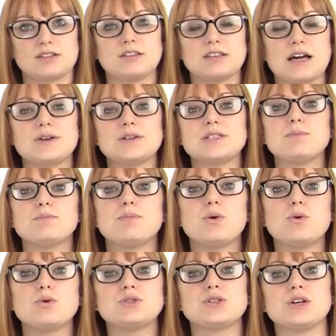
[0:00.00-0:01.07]
Now it's
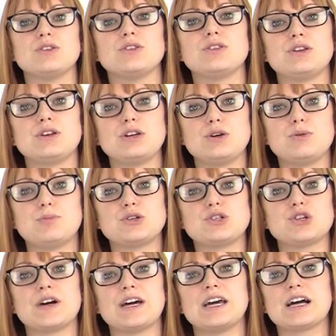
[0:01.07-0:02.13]
important that you portray